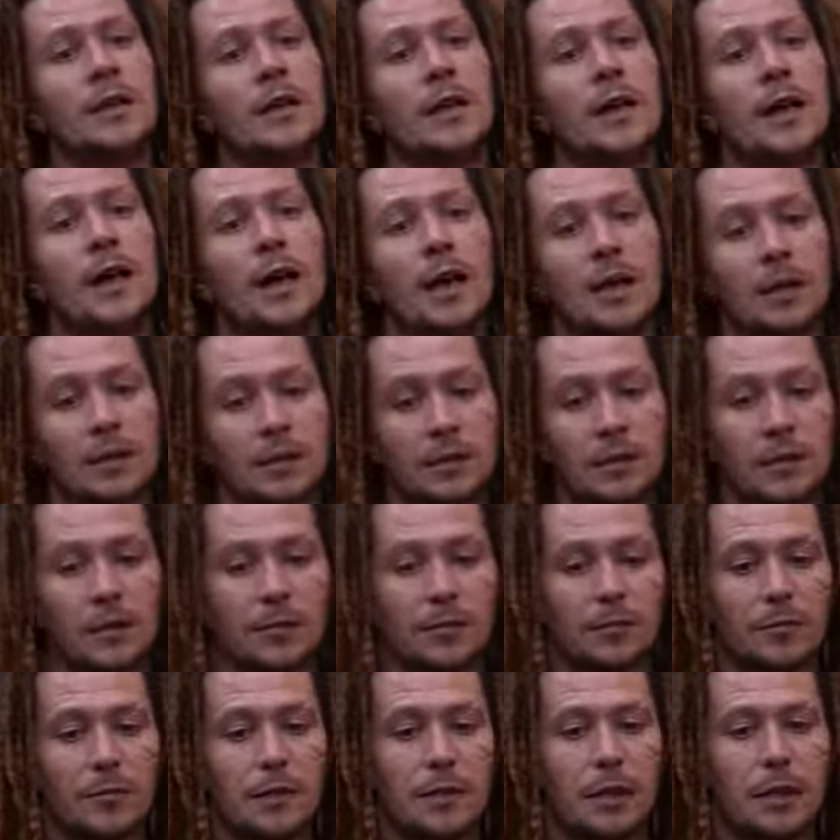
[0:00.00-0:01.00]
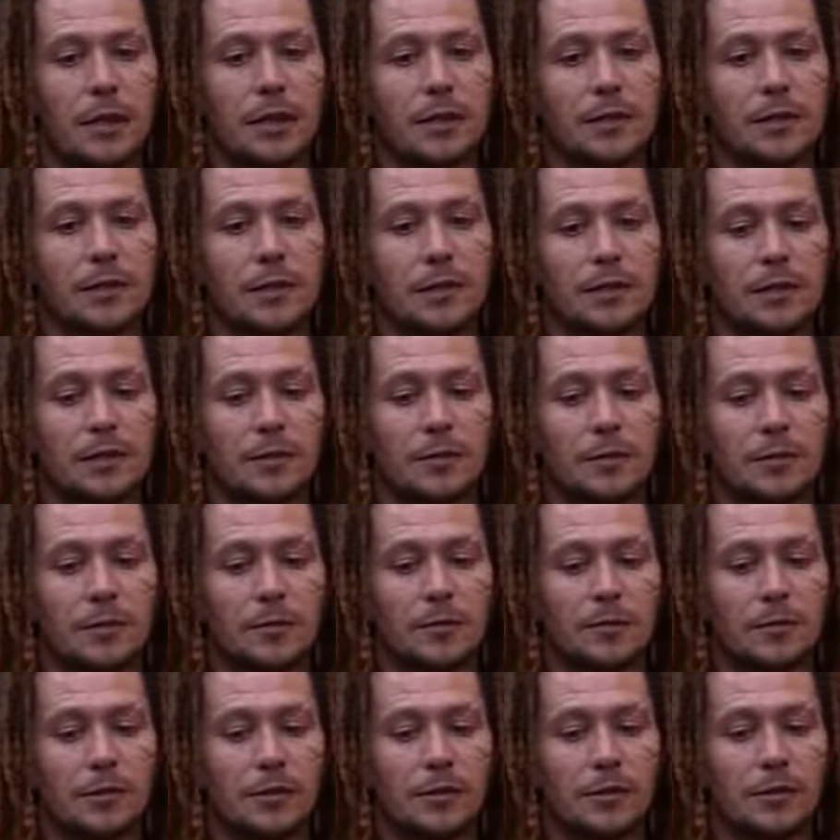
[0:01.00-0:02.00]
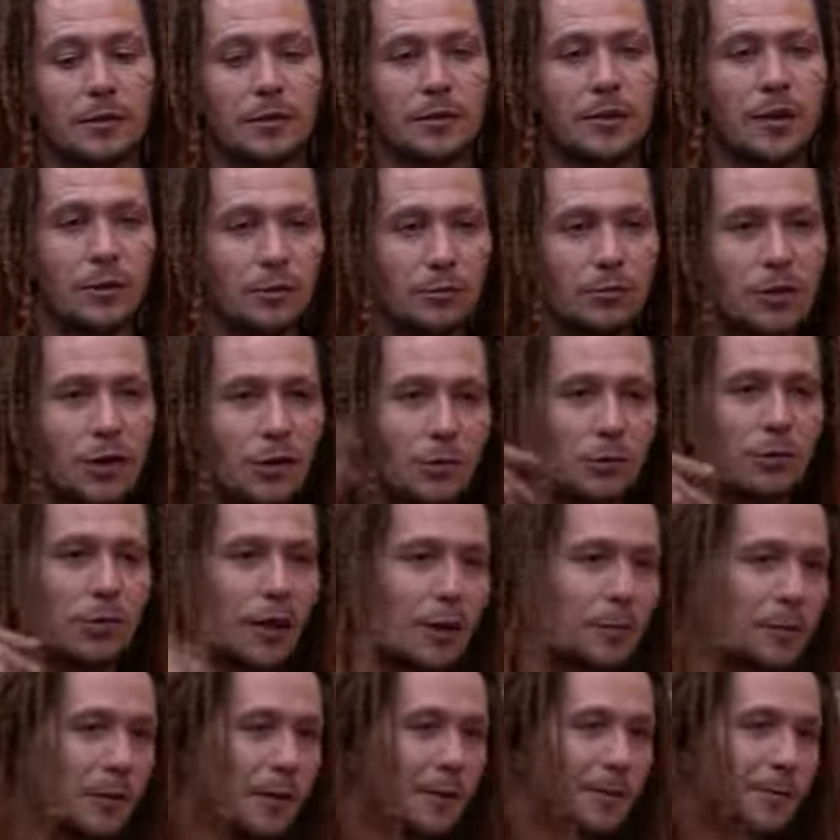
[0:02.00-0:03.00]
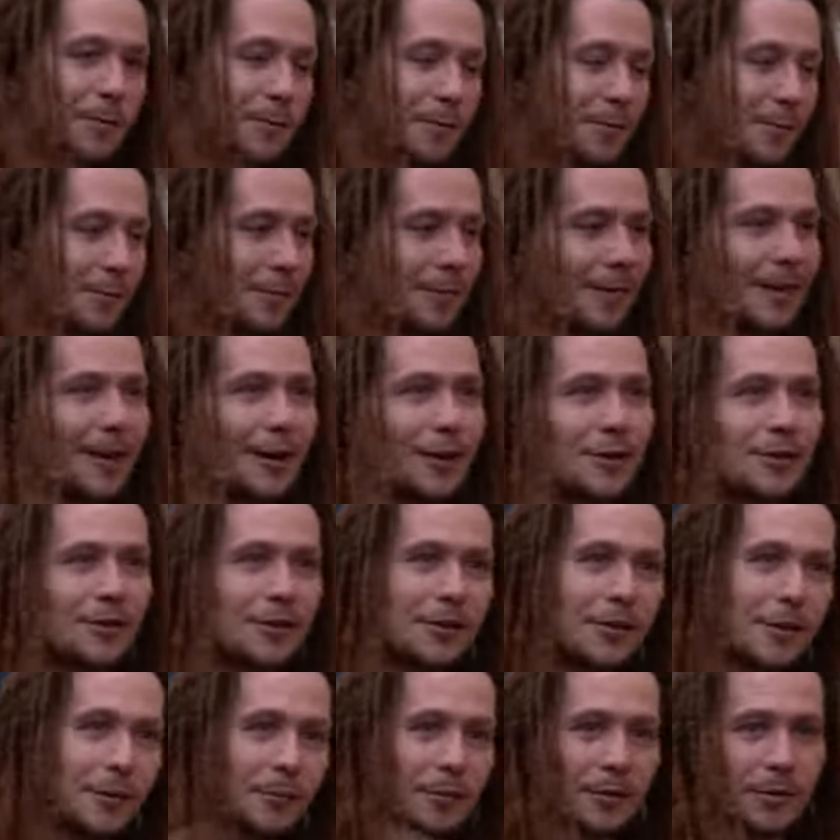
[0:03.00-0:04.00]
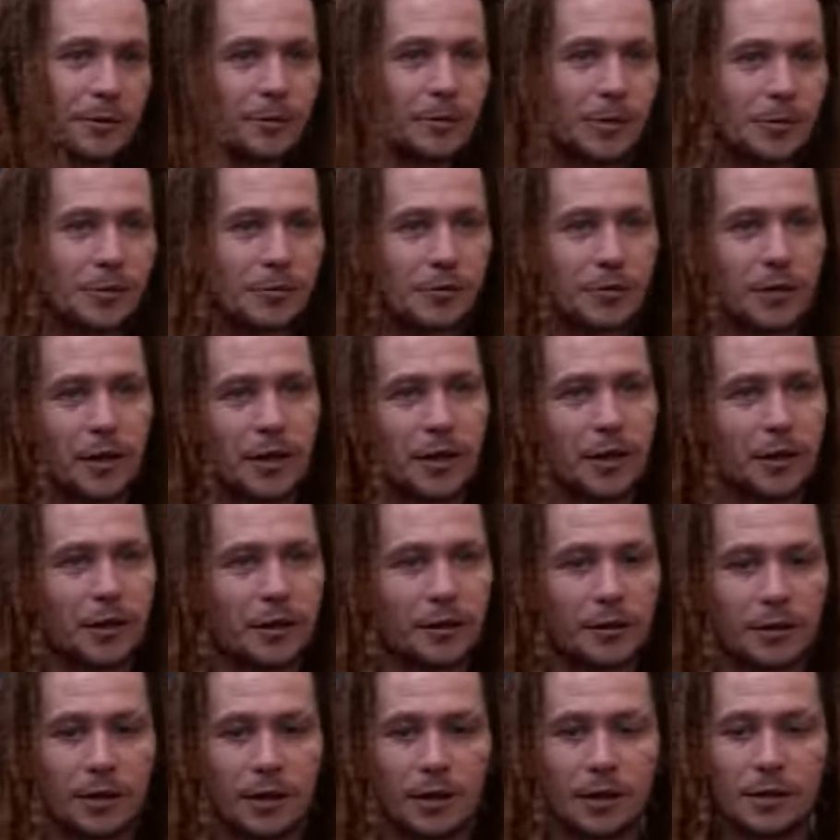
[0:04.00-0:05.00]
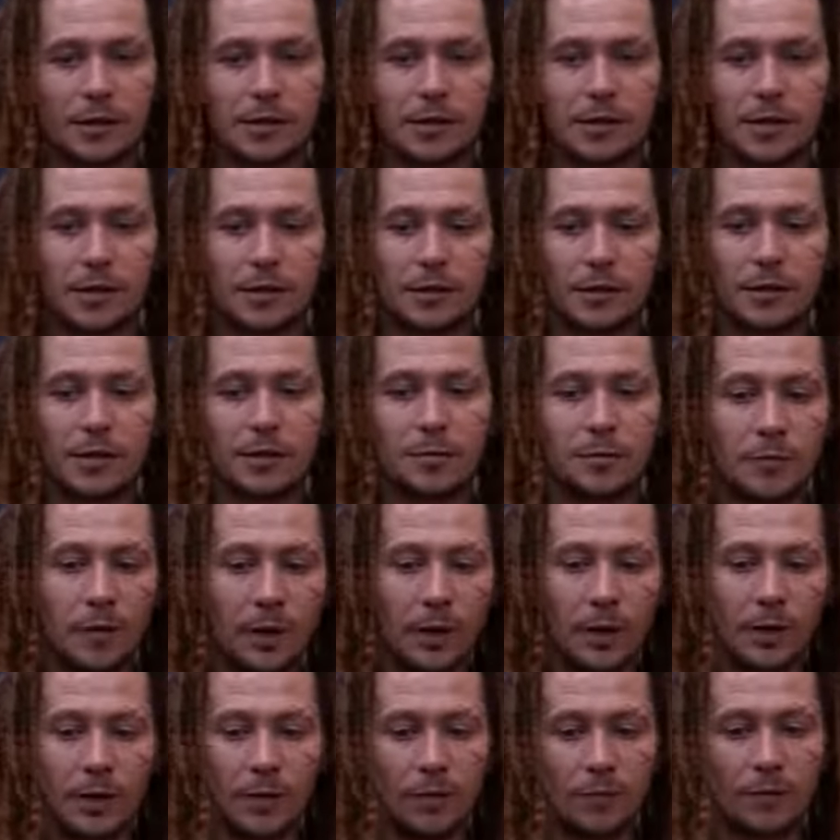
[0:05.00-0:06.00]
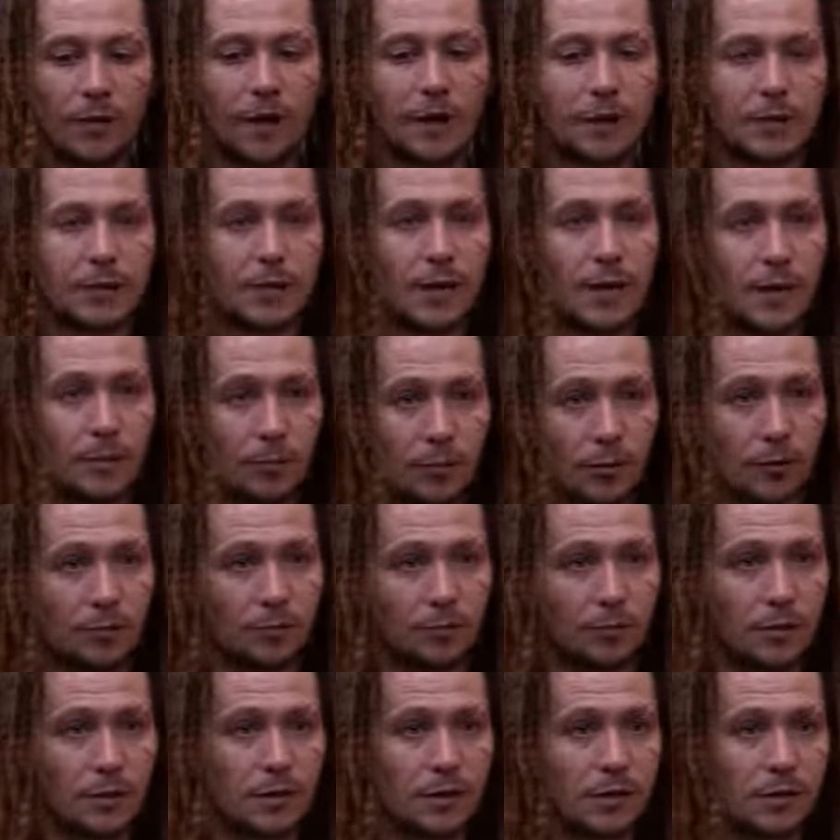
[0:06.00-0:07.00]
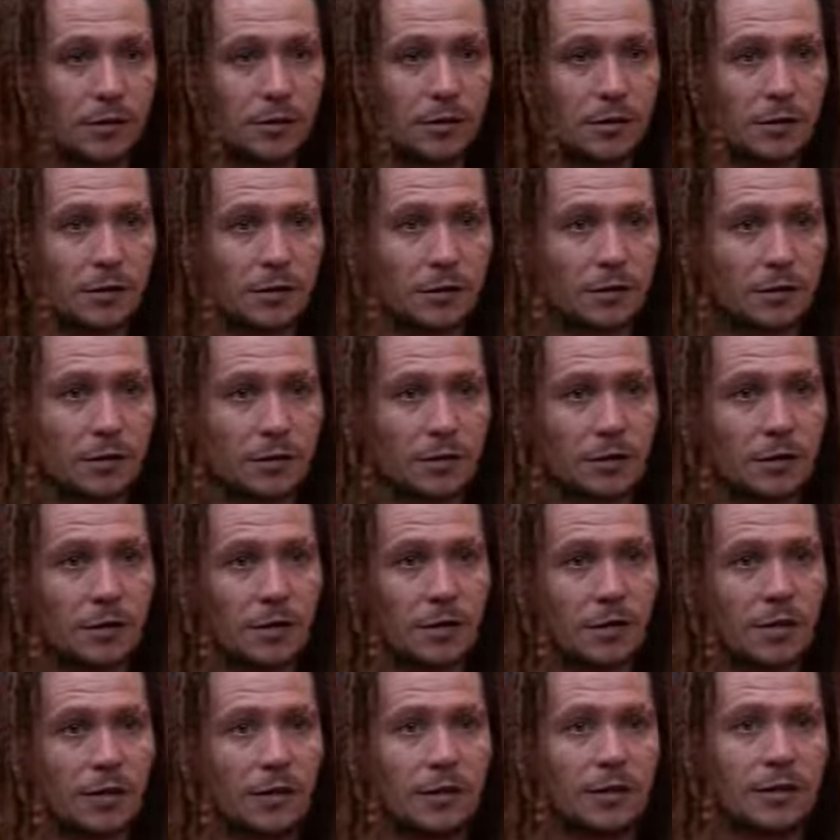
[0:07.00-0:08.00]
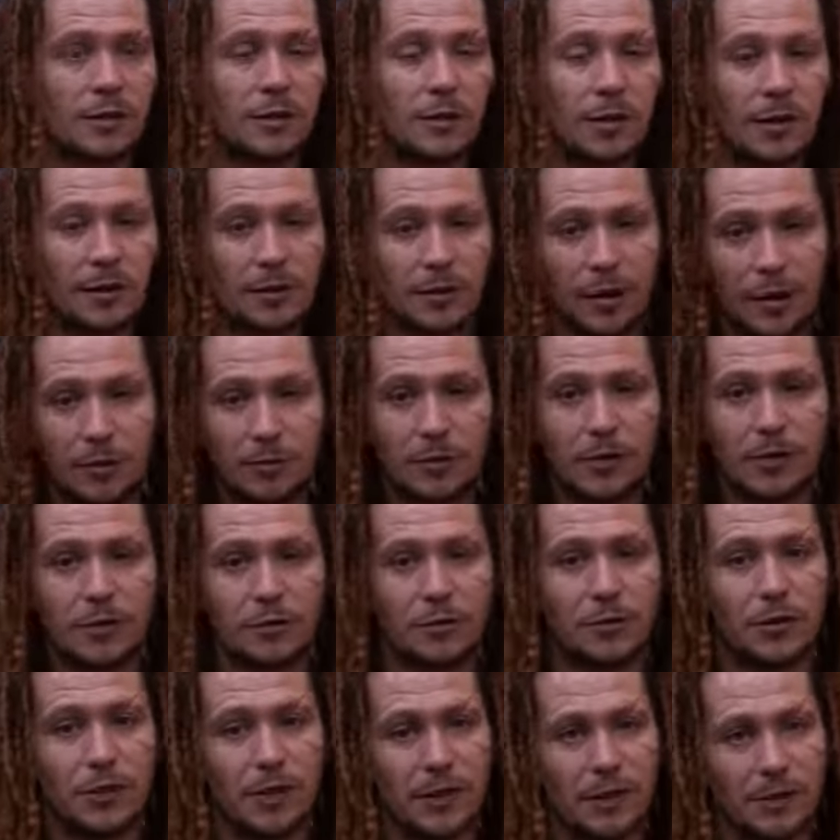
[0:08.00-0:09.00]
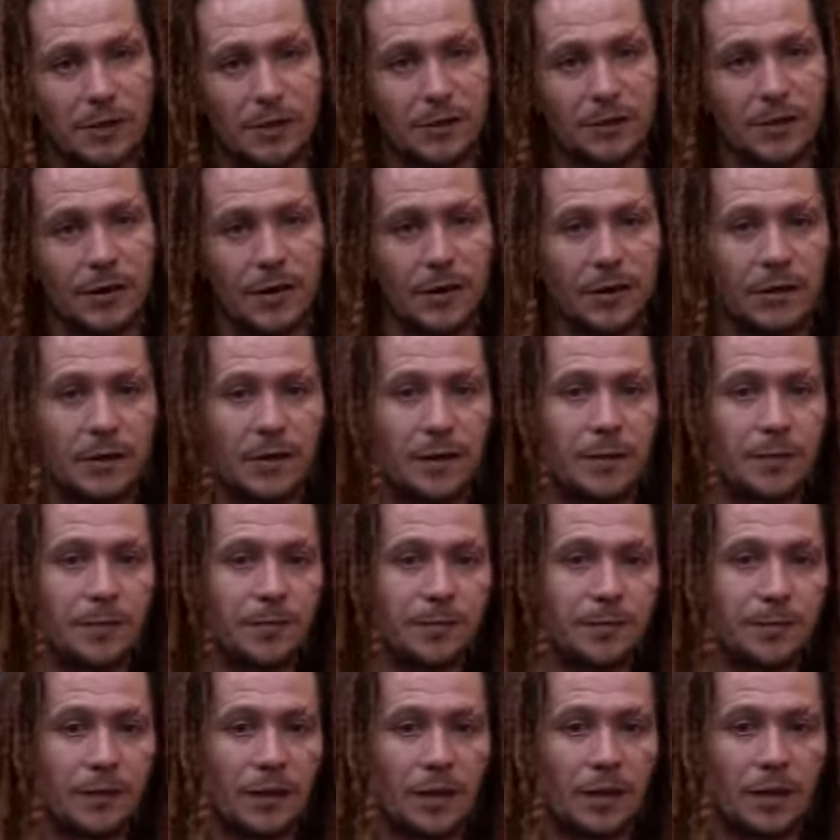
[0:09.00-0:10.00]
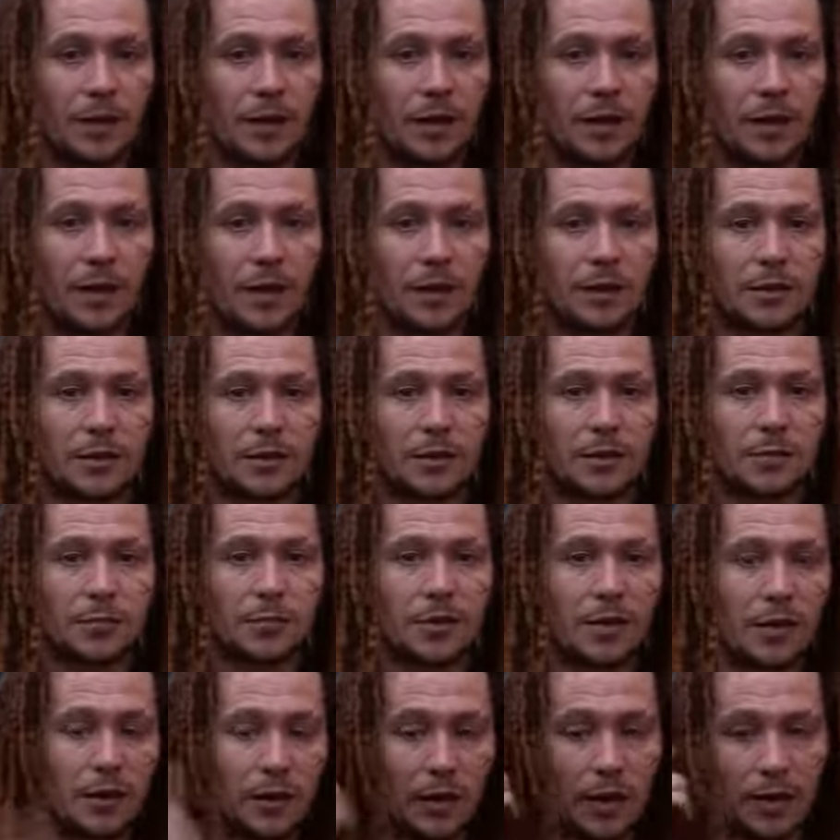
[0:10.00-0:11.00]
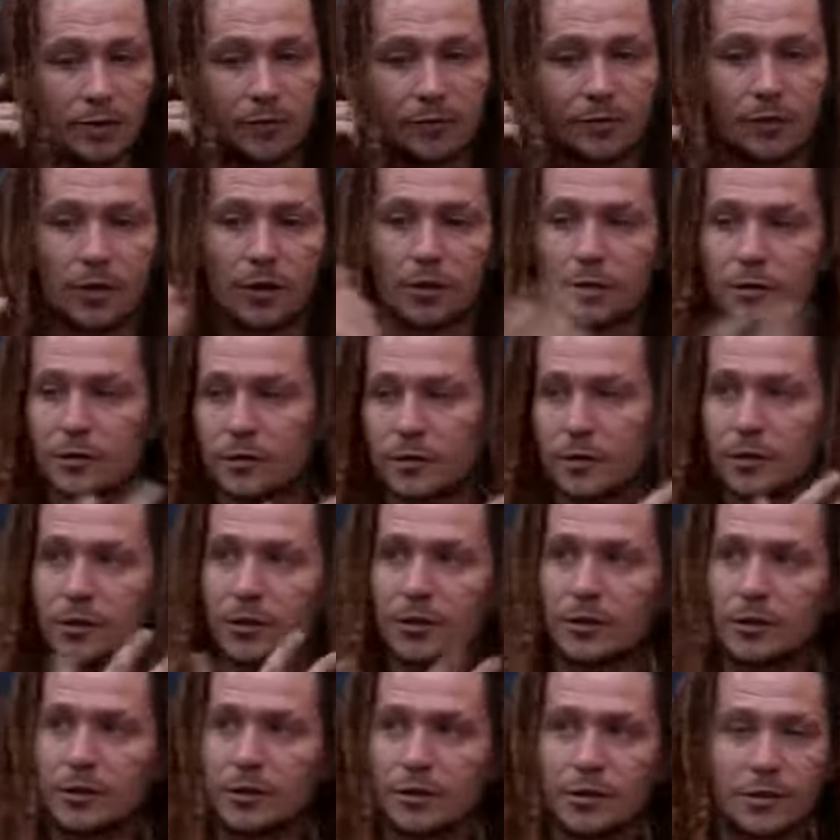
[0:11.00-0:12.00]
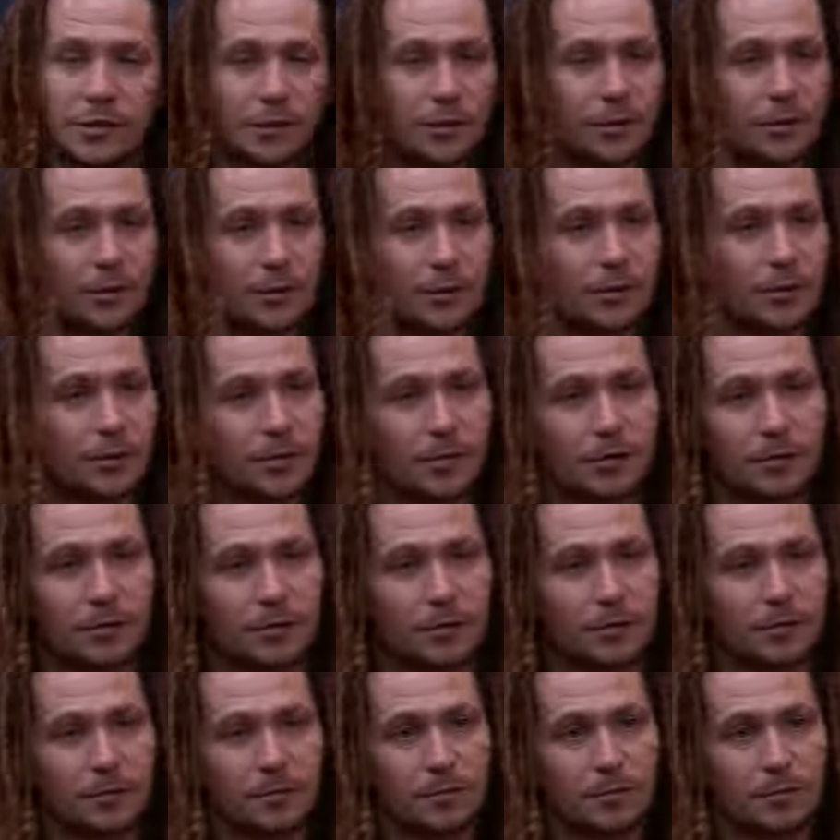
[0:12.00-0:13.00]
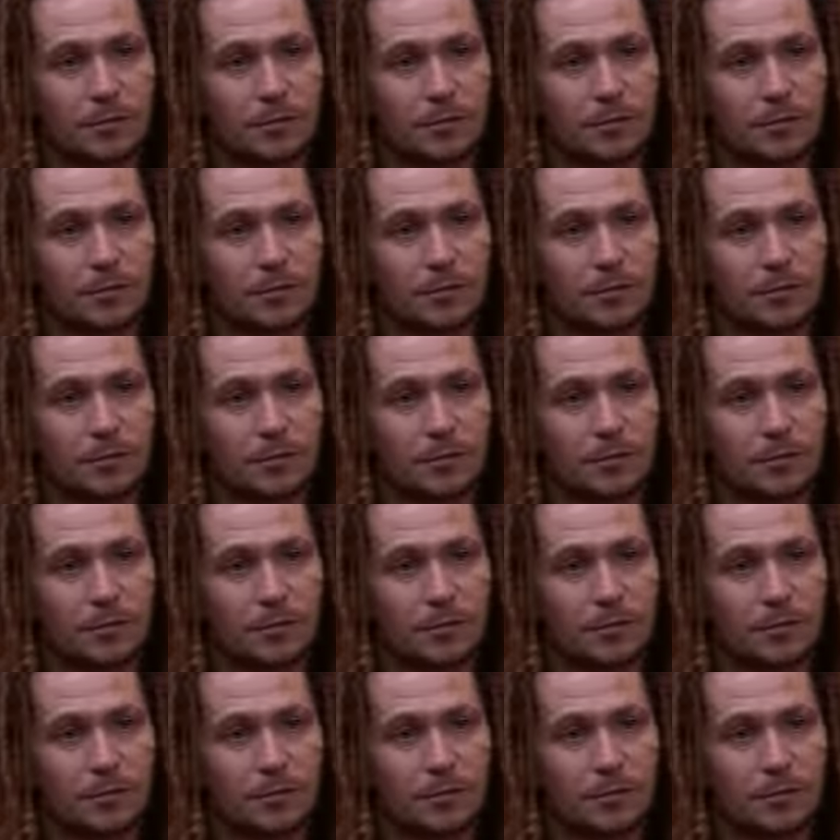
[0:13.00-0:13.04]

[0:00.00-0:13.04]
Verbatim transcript: and um, I said to him, uh, yo, yo, come here. And I took him into my trailer, and I said, do you mind if I tape your voice? So I taped his voice, and then um, I just wear headphones and I just listen to it, and